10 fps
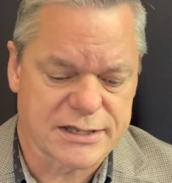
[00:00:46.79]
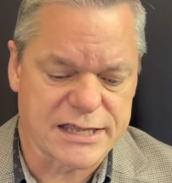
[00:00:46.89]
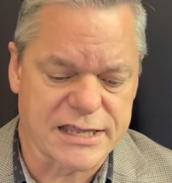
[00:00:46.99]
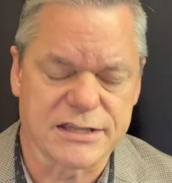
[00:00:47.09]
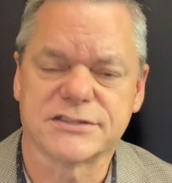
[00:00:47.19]

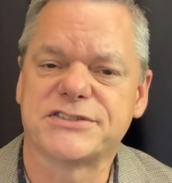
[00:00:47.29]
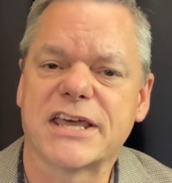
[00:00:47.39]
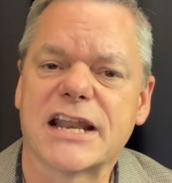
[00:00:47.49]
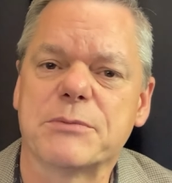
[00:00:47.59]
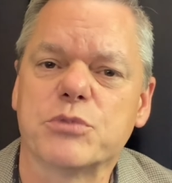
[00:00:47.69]

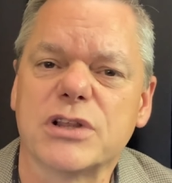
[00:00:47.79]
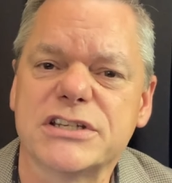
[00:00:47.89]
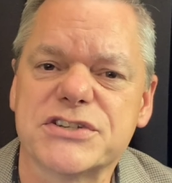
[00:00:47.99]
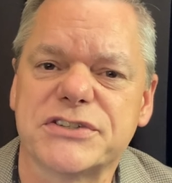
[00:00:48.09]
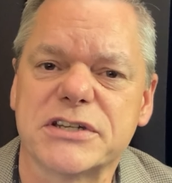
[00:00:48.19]
Instead, I'm really
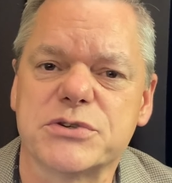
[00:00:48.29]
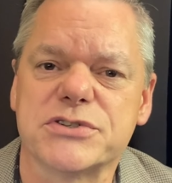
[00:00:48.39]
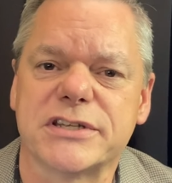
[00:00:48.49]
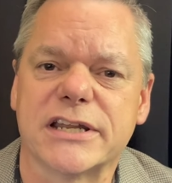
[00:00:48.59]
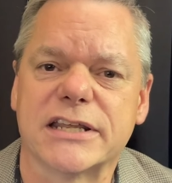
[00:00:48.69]
just
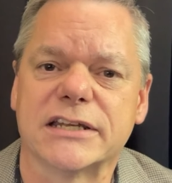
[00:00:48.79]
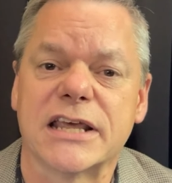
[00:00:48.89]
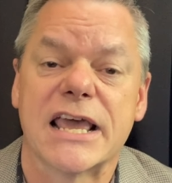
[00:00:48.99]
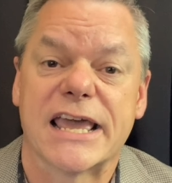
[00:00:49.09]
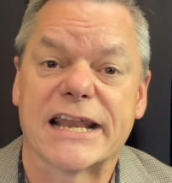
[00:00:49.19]
interested in
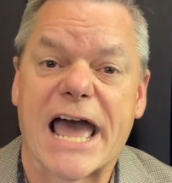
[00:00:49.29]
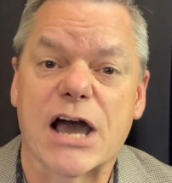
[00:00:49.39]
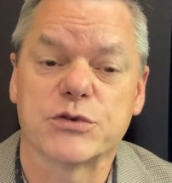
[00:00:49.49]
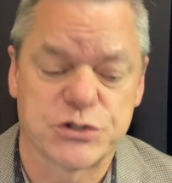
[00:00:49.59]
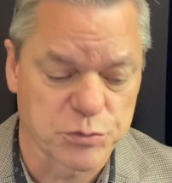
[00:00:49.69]

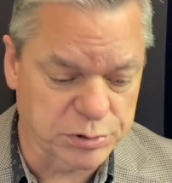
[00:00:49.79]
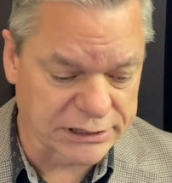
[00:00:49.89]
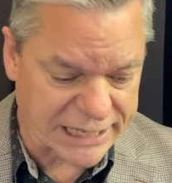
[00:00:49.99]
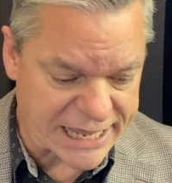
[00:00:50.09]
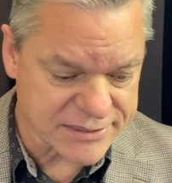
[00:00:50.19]
how to
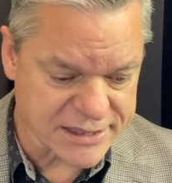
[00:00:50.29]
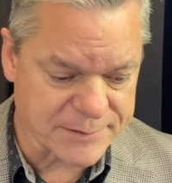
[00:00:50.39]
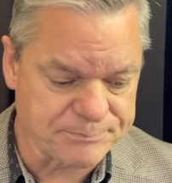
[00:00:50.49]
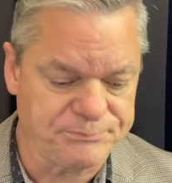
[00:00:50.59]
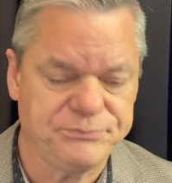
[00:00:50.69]
play
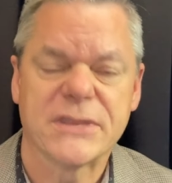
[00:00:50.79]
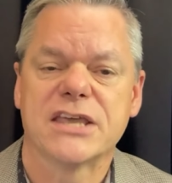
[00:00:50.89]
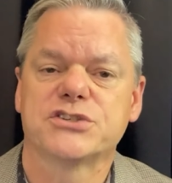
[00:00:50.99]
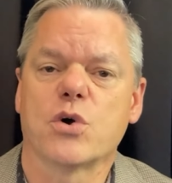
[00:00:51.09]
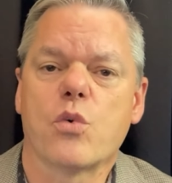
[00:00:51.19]
them.
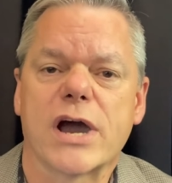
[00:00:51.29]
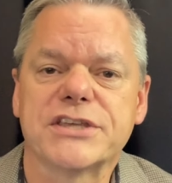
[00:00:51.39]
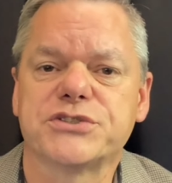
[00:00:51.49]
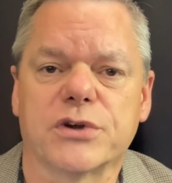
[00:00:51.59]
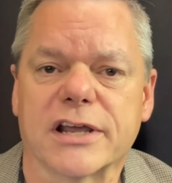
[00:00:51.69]
So why
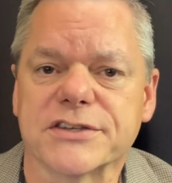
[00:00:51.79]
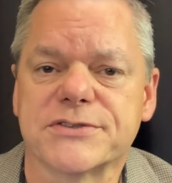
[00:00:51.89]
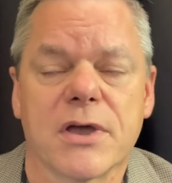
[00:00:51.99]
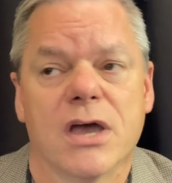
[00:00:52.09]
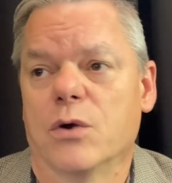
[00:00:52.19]

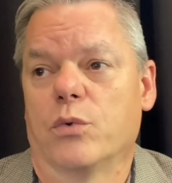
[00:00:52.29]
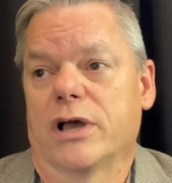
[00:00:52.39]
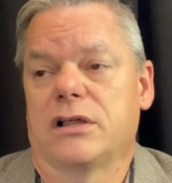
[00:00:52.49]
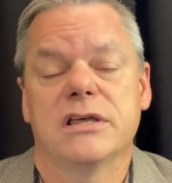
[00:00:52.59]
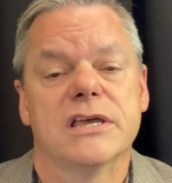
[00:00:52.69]
strings?
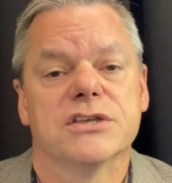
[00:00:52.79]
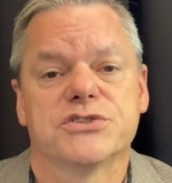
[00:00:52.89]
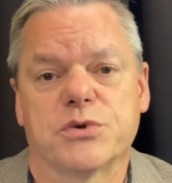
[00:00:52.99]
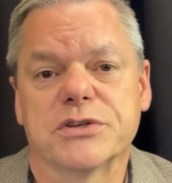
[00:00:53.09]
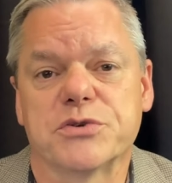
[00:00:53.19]
Well,
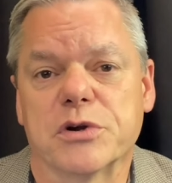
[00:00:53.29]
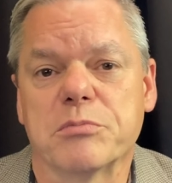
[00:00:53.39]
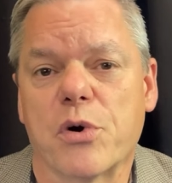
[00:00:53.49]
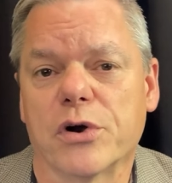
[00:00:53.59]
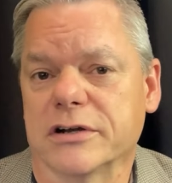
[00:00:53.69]
strings are
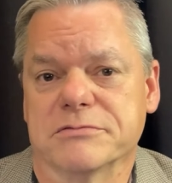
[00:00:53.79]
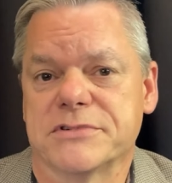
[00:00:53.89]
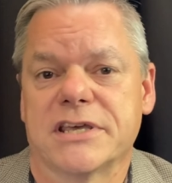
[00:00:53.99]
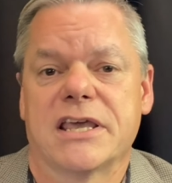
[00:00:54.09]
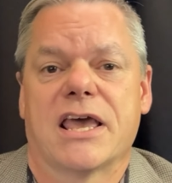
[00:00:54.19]

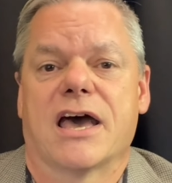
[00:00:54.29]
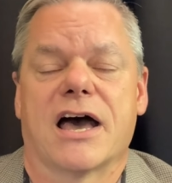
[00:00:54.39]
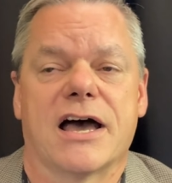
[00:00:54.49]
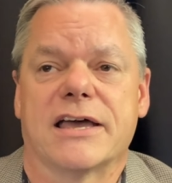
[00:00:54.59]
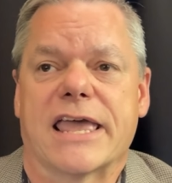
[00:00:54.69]
important,
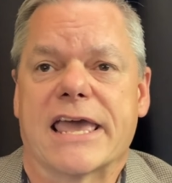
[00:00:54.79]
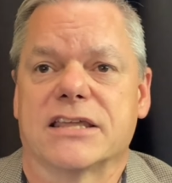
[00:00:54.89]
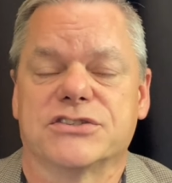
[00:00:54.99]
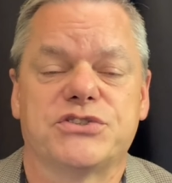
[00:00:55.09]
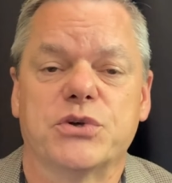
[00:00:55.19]

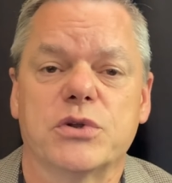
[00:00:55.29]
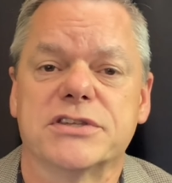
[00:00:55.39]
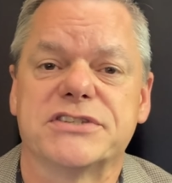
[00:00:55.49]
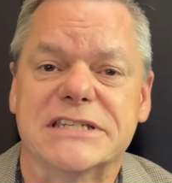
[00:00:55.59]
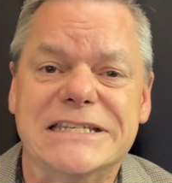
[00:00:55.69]
and
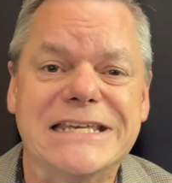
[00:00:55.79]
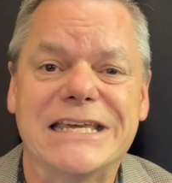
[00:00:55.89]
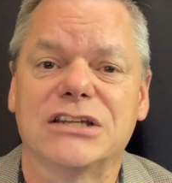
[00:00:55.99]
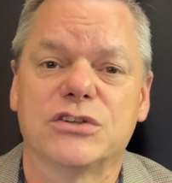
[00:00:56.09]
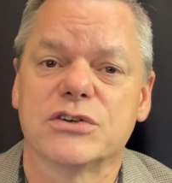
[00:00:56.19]
students
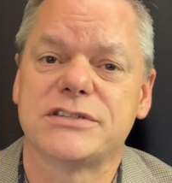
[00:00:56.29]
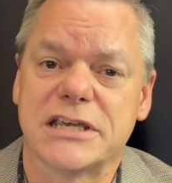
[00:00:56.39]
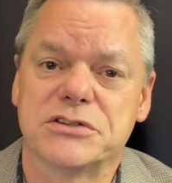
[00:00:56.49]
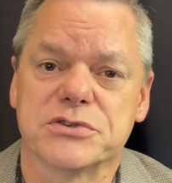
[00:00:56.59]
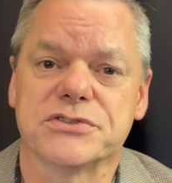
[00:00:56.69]
need good
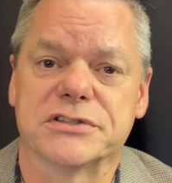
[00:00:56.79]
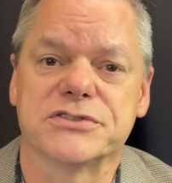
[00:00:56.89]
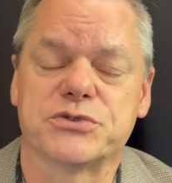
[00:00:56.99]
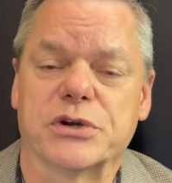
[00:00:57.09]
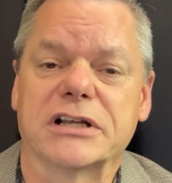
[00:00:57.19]
teachers in
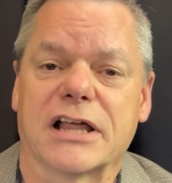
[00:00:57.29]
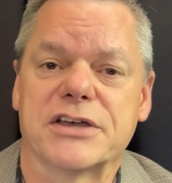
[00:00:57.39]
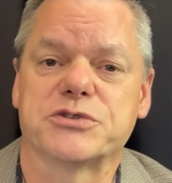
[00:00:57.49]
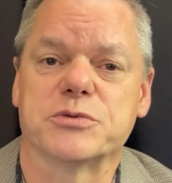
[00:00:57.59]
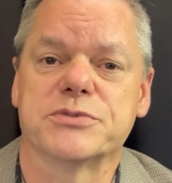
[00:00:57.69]
string
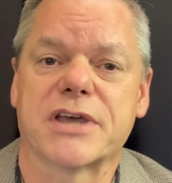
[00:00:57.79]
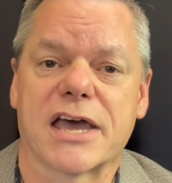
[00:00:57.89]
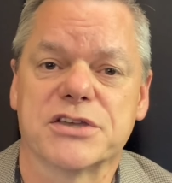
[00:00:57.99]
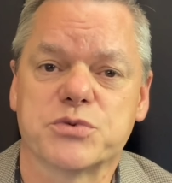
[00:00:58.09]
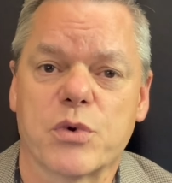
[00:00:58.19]
classrooms
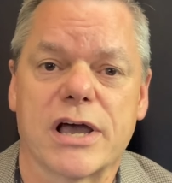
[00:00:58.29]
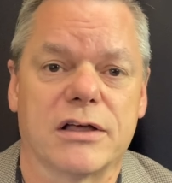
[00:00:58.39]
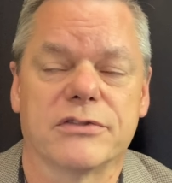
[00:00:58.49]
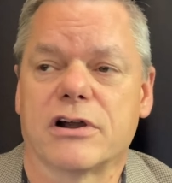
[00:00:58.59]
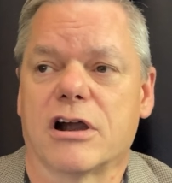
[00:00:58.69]
as
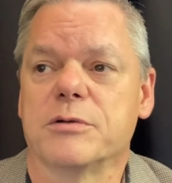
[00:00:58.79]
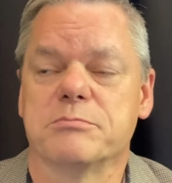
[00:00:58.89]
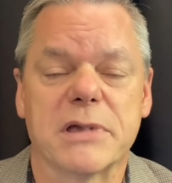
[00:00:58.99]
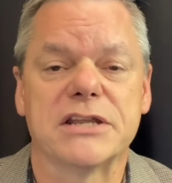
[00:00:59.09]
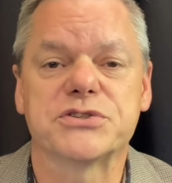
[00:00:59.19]
well. There are
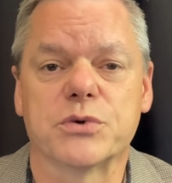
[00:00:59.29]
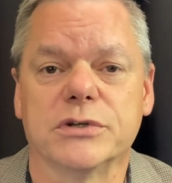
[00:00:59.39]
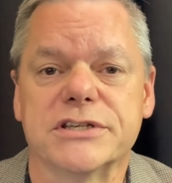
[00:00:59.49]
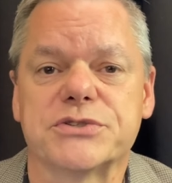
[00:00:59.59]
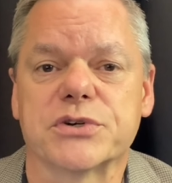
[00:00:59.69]
many school
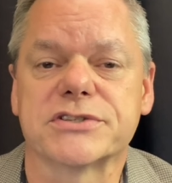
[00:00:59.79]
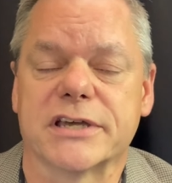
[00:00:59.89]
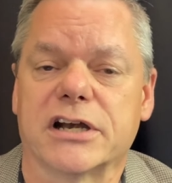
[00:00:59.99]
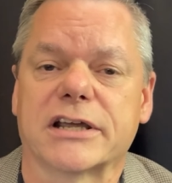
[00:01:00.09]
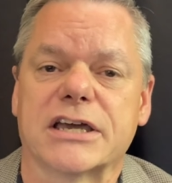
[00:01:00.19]
districts
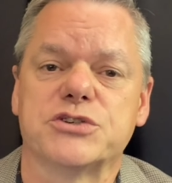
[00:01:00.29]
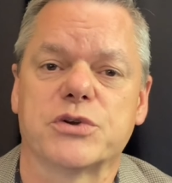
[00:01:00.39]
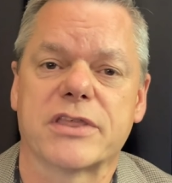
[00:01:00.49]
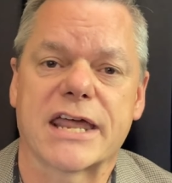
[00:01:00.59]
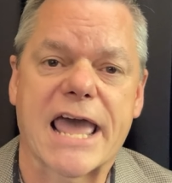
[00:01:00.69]
in our
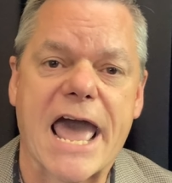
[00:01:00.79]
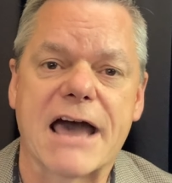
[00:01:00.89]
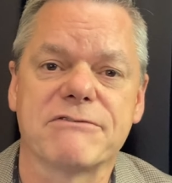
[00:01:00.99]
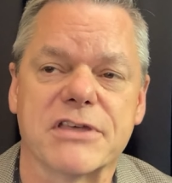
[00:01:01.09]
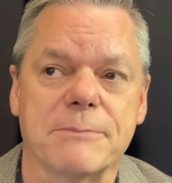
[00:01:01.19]
country that
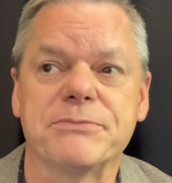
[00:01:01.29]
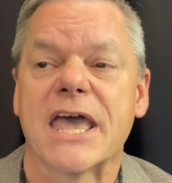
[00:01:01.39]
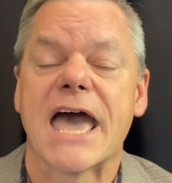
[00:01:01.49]
have them.